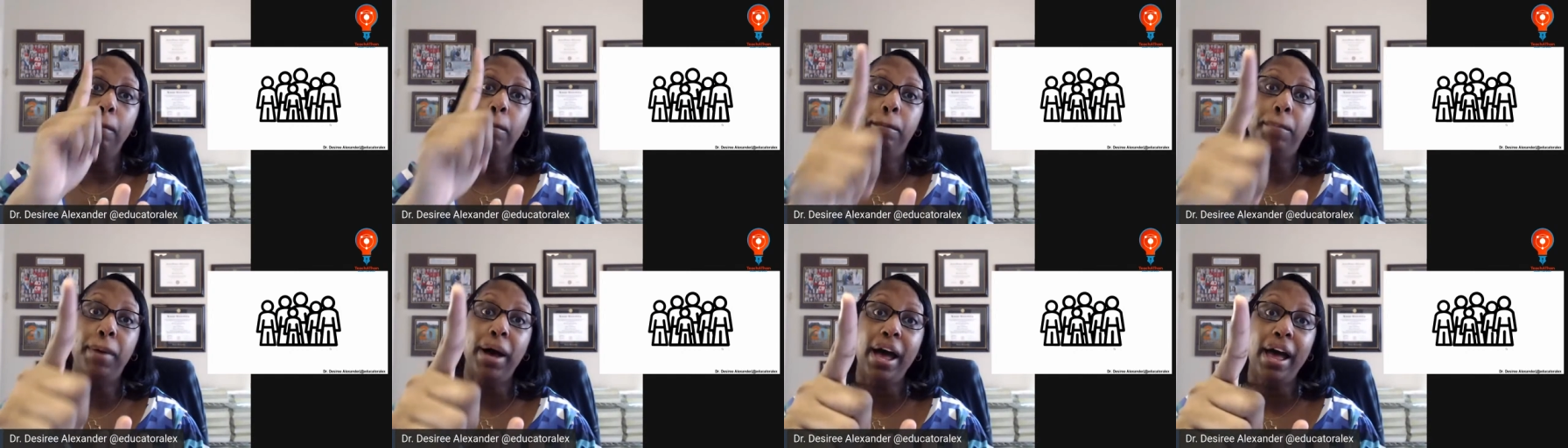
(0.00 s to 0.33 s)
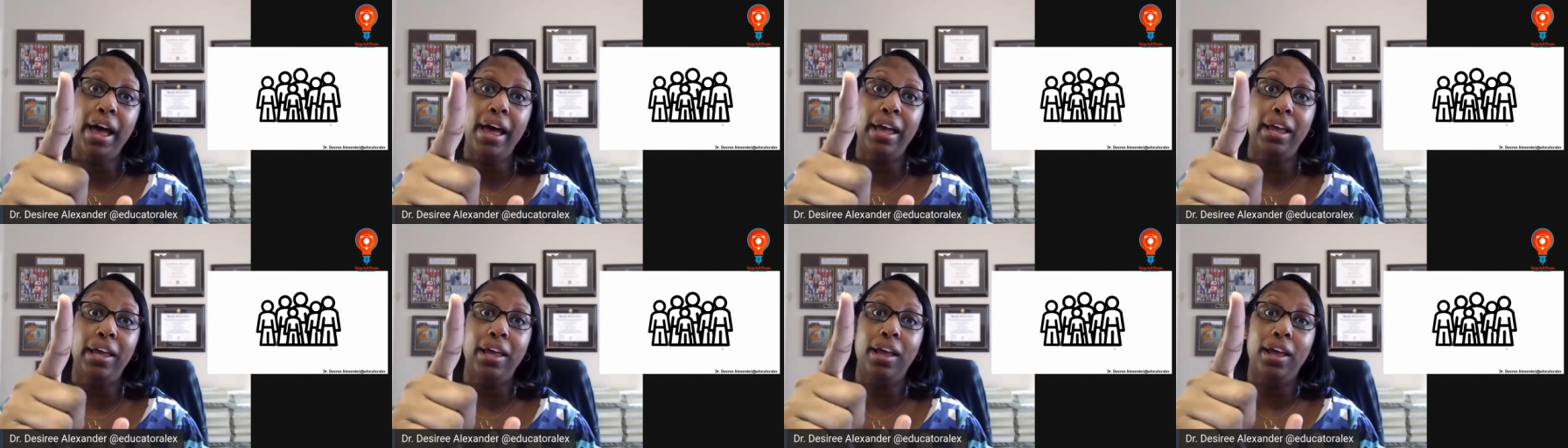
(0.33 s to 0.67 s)

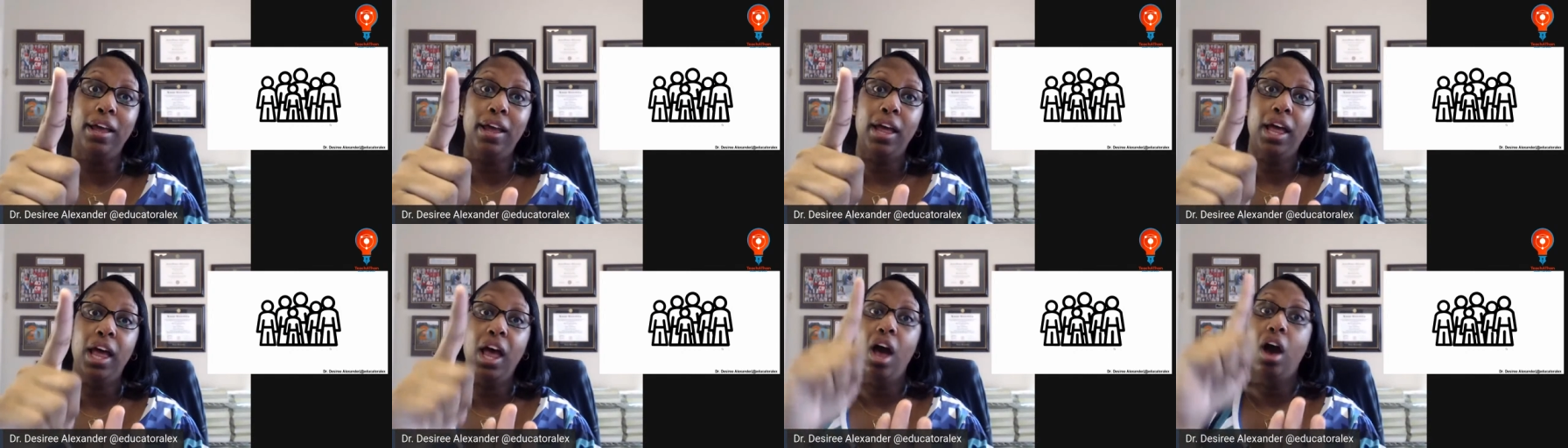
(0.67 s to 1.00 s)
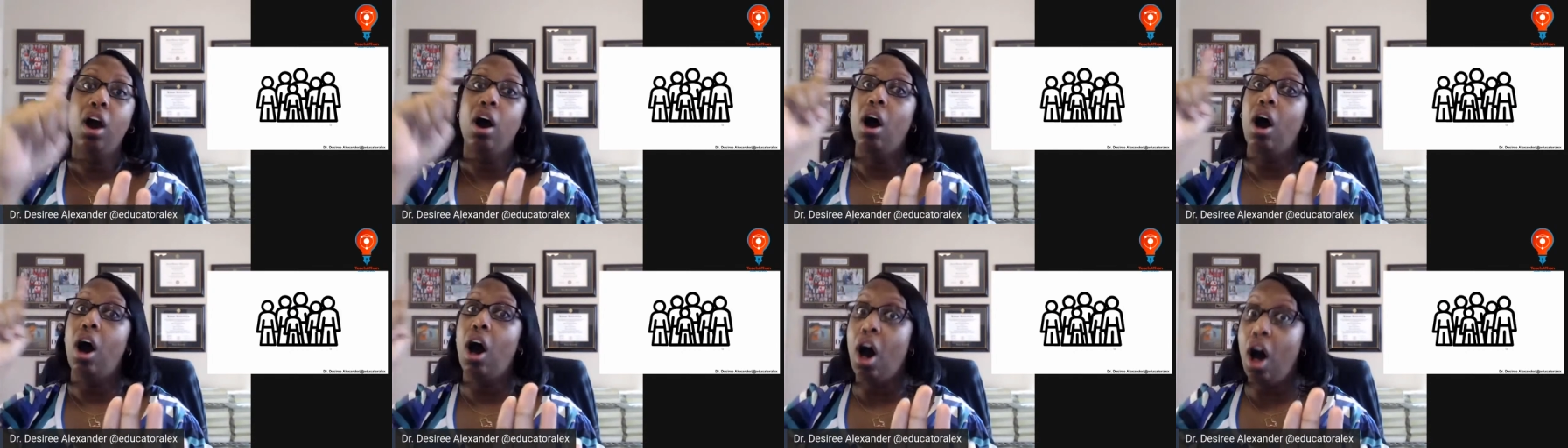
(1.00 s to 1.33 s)
but
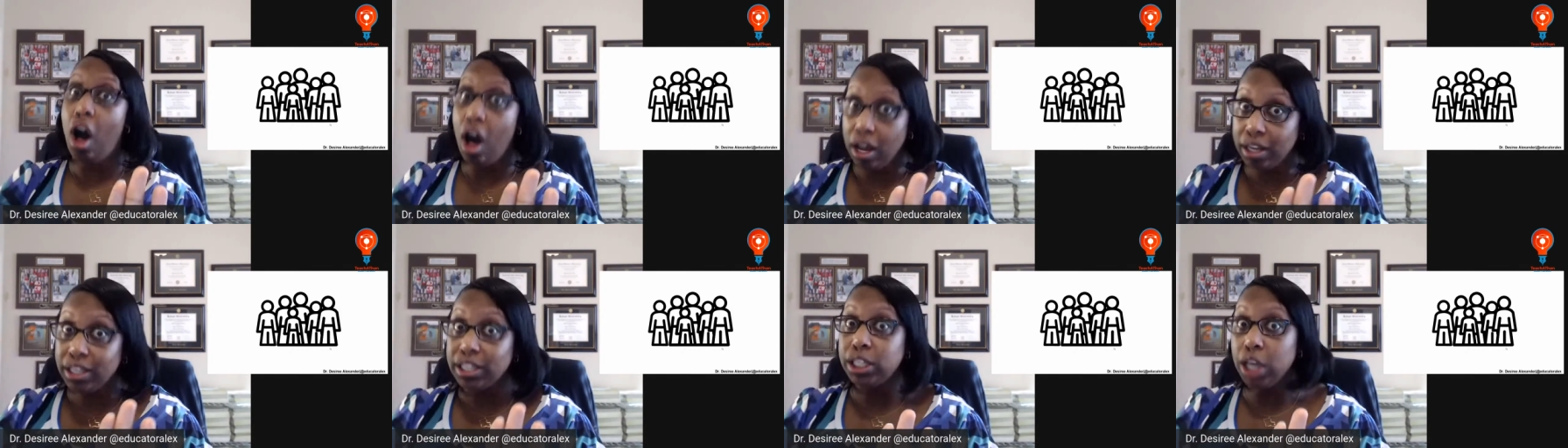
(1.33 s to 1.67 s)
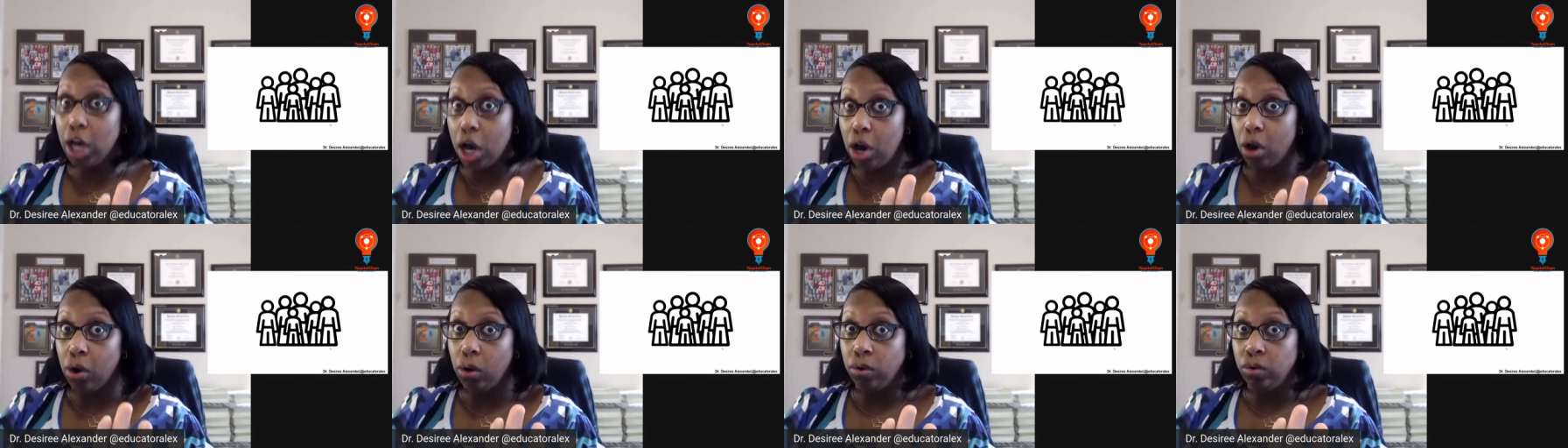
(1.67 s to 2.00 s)

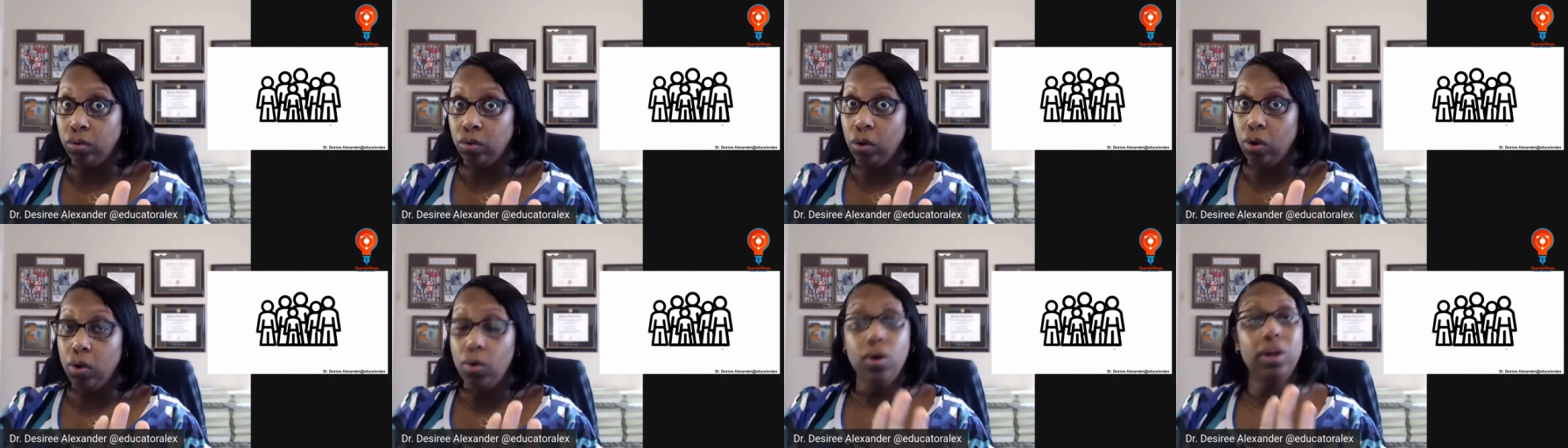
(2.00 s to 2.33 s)
also